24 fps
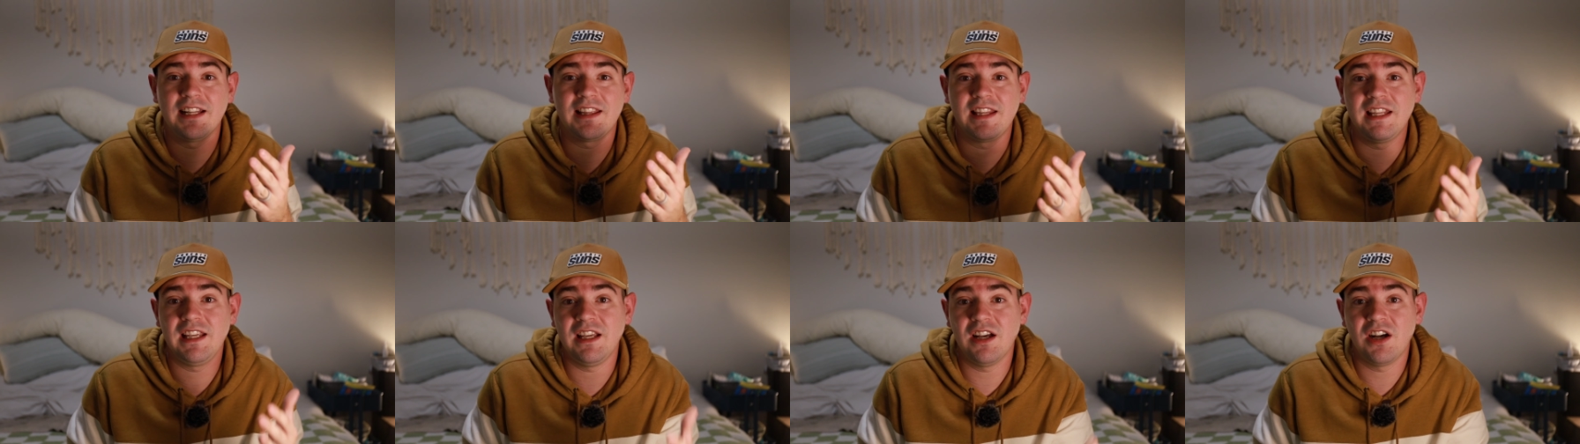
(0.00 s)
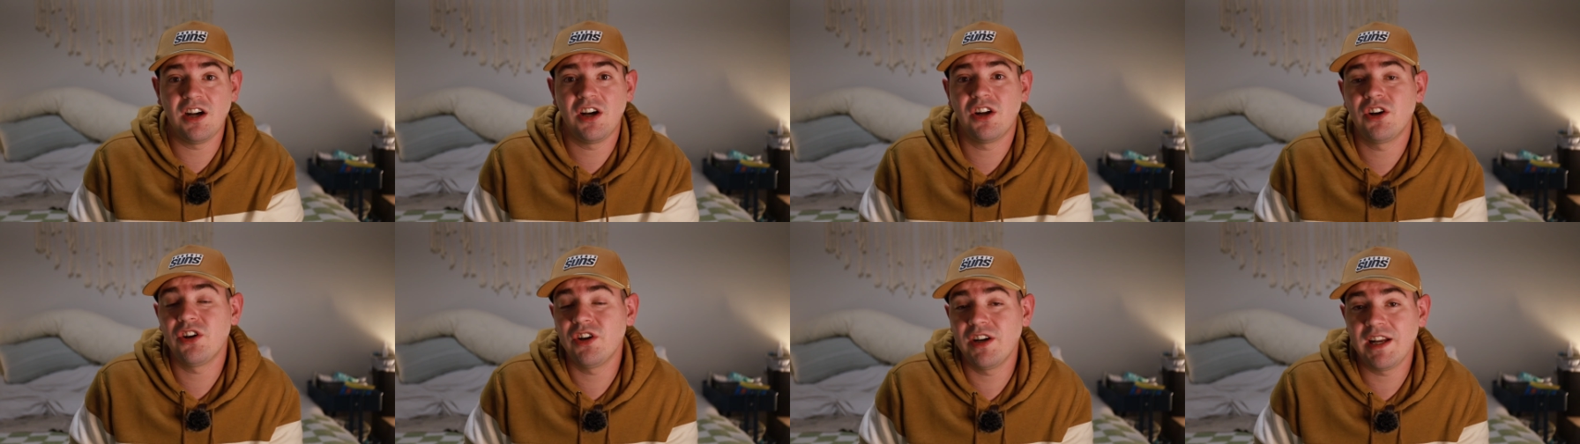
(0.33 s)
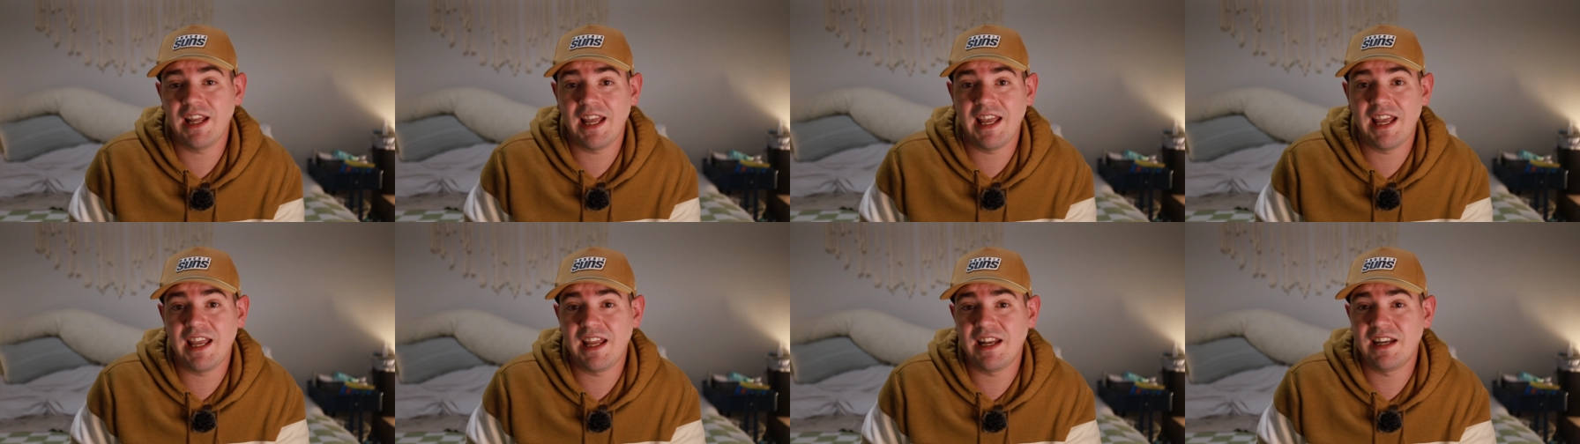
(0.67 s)
at the
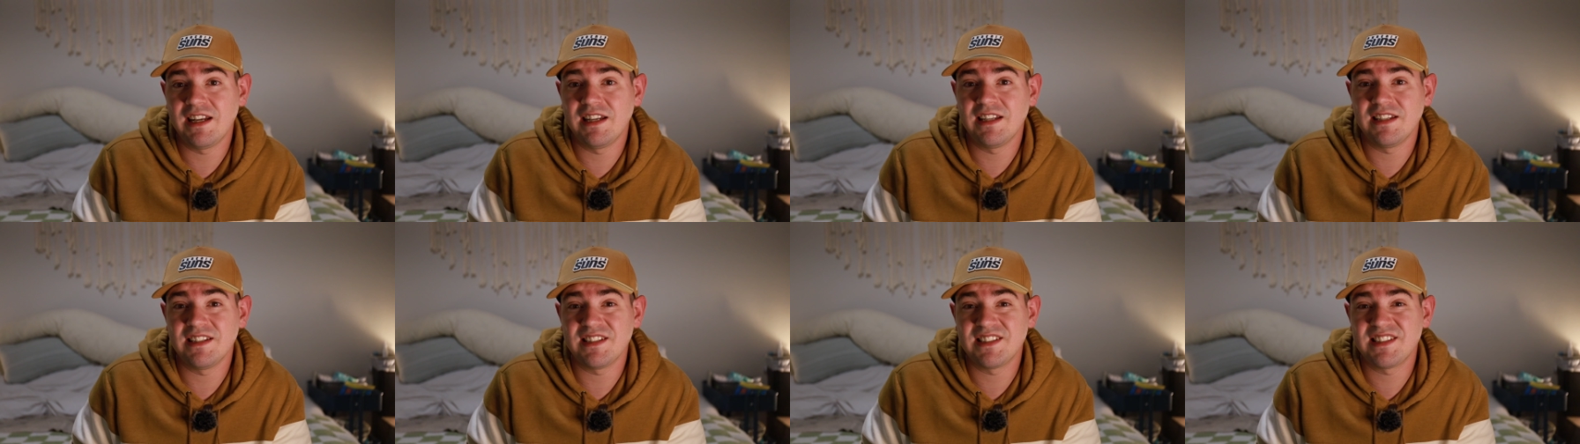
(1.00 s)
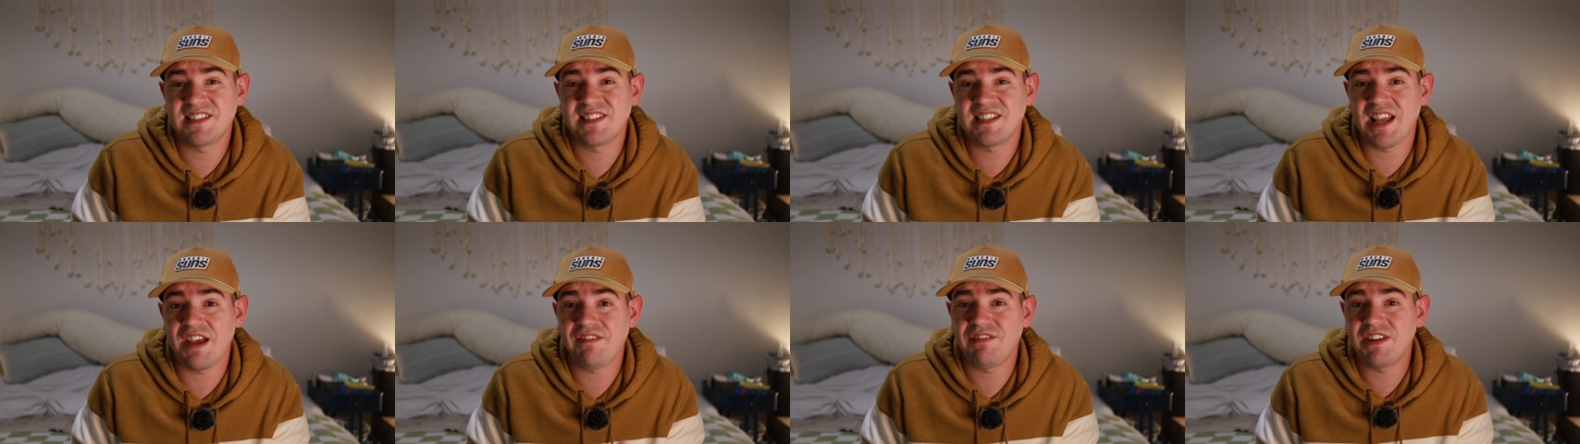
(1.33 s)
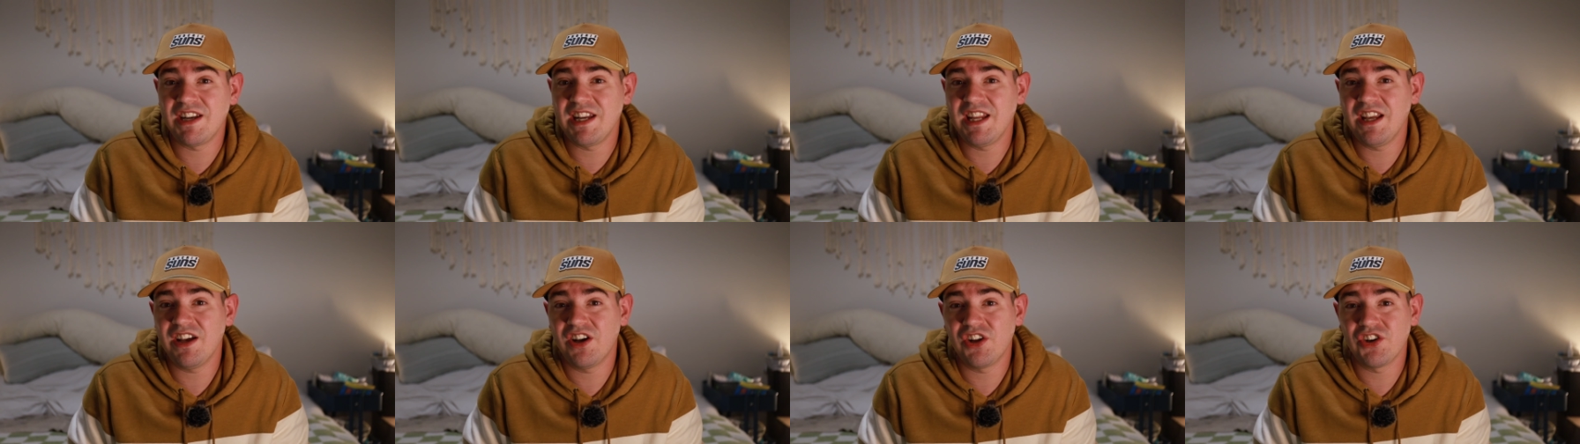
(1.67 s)
$170,
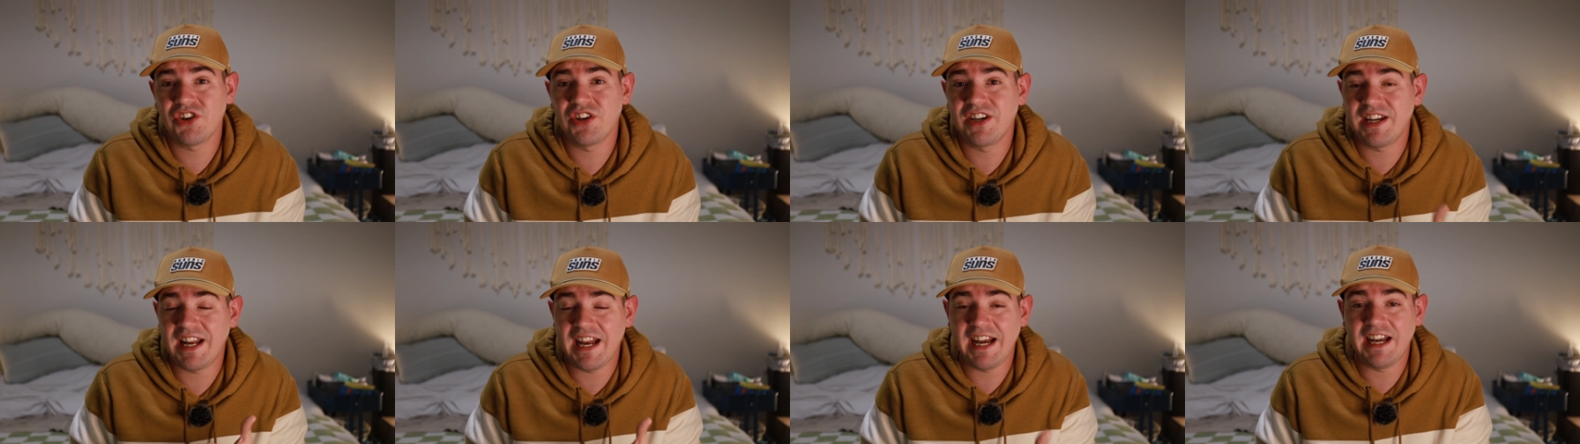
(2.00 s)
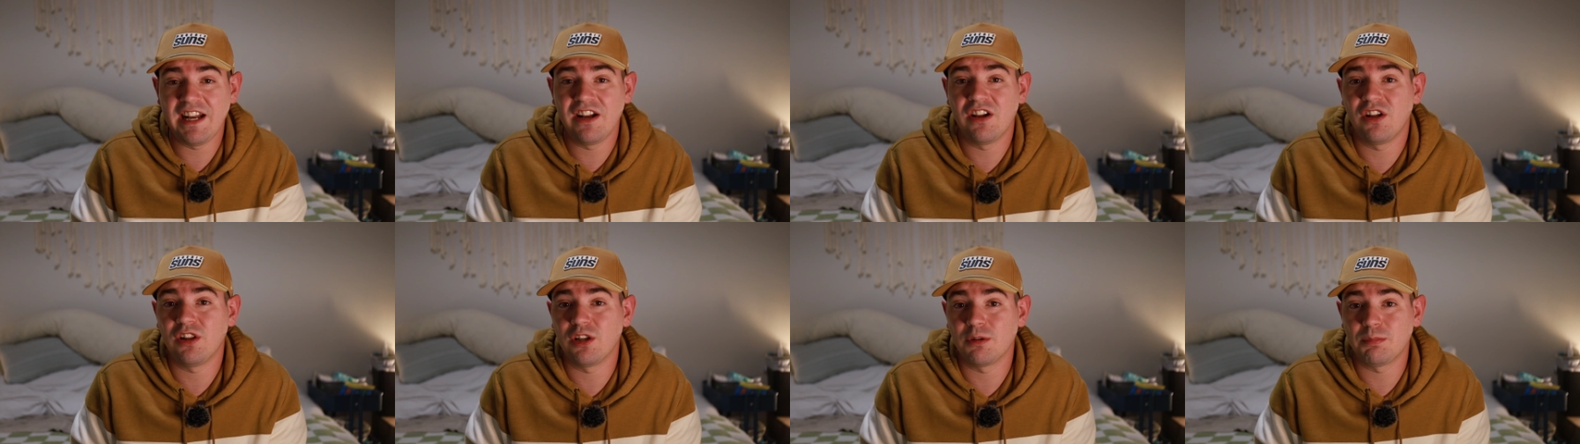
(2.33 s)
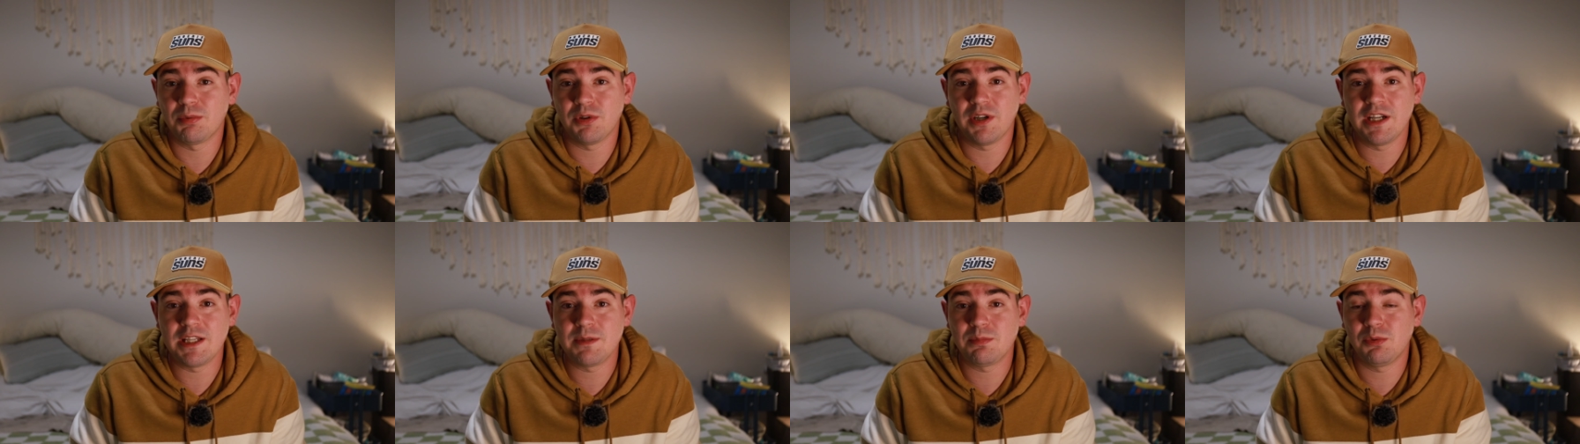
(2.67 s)

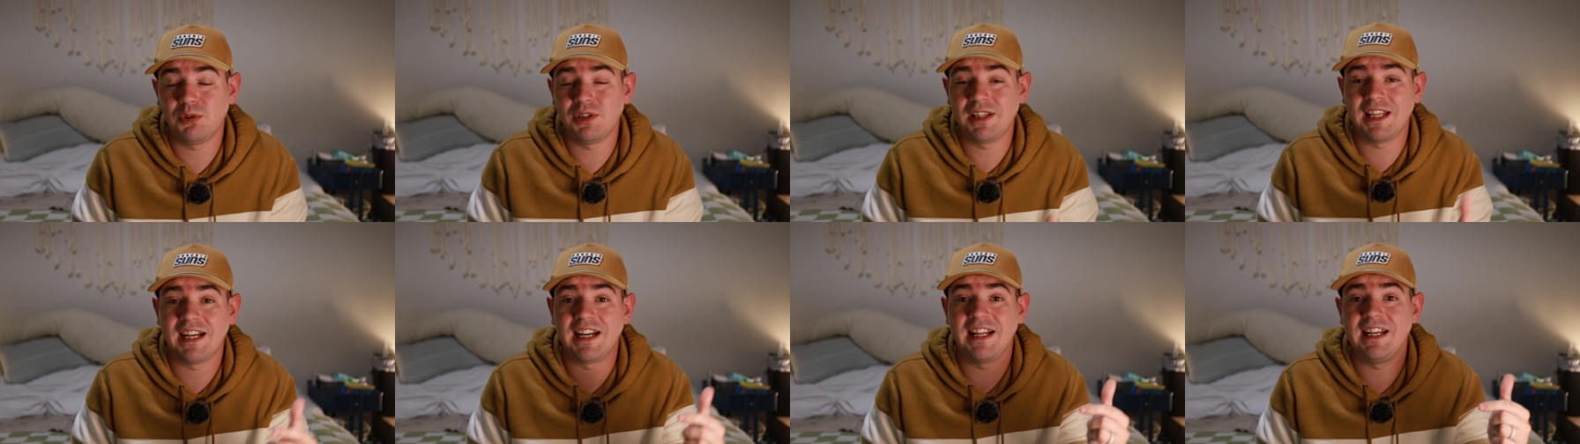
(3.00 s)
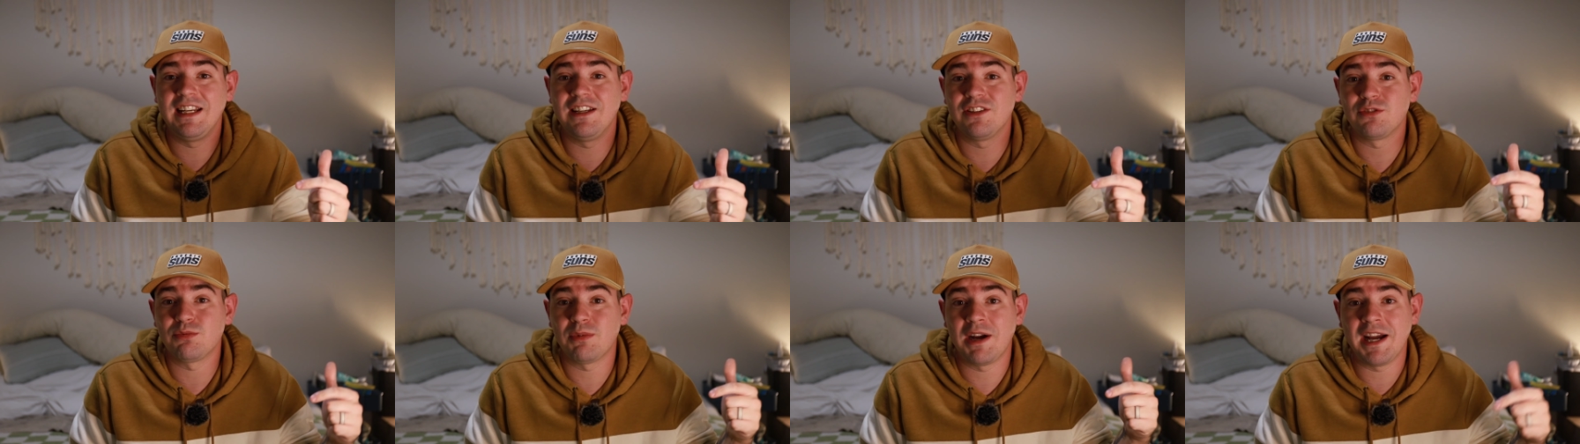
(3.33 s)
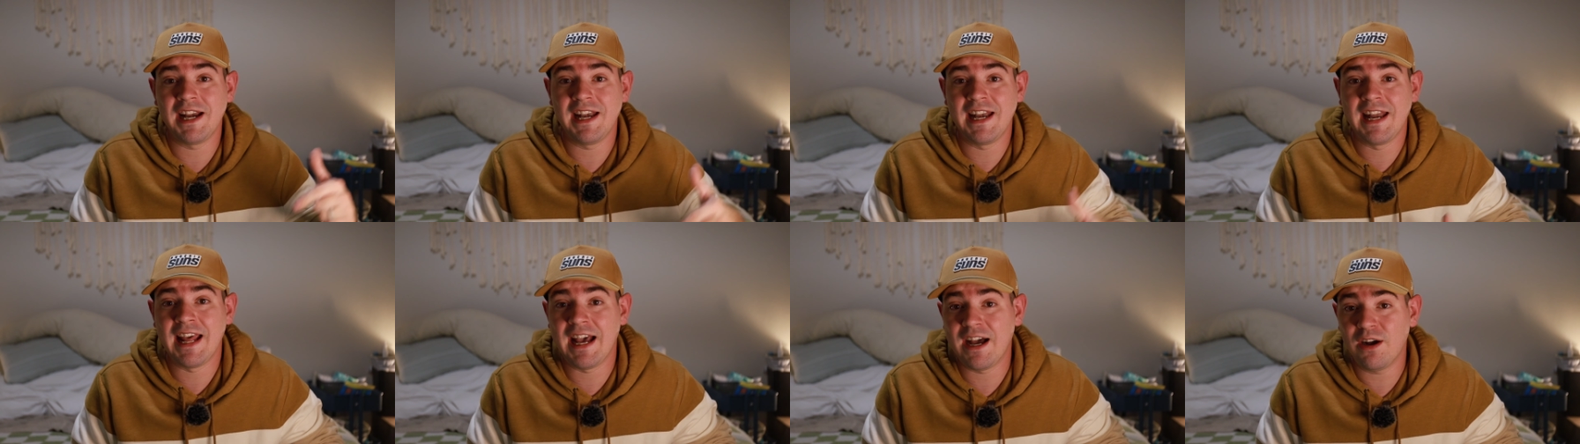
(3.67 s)
$180 price point that it is
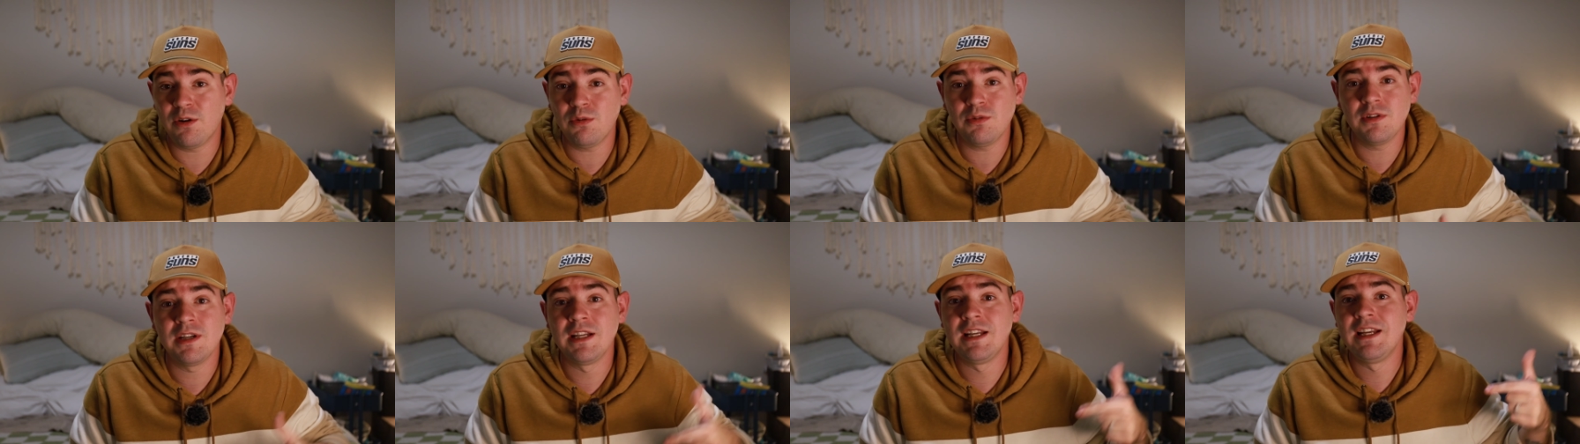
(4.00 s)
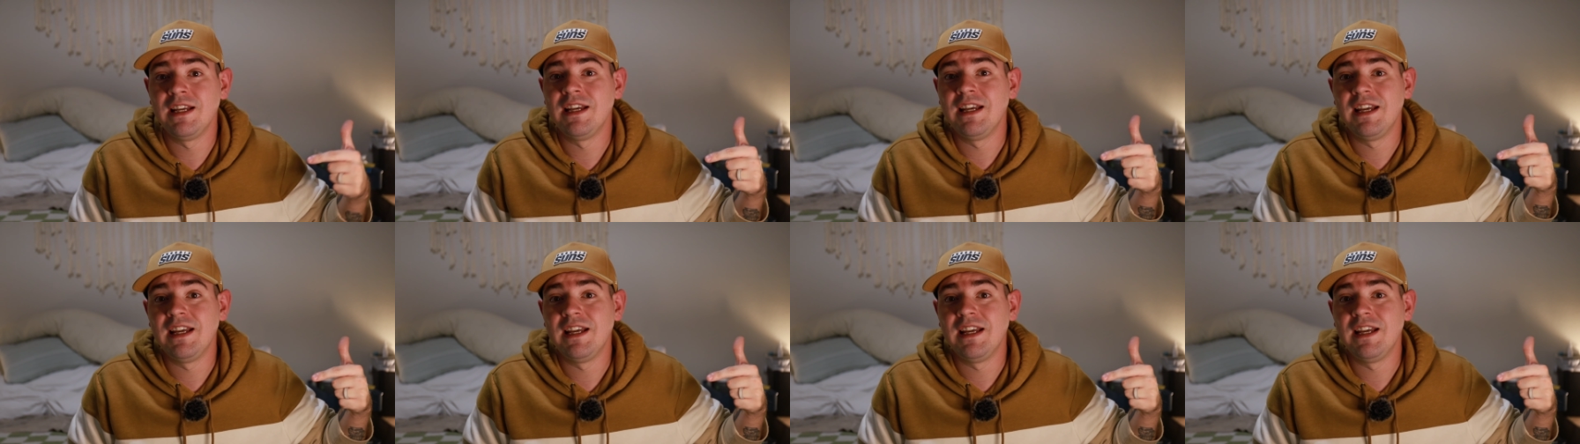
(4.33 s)
right now,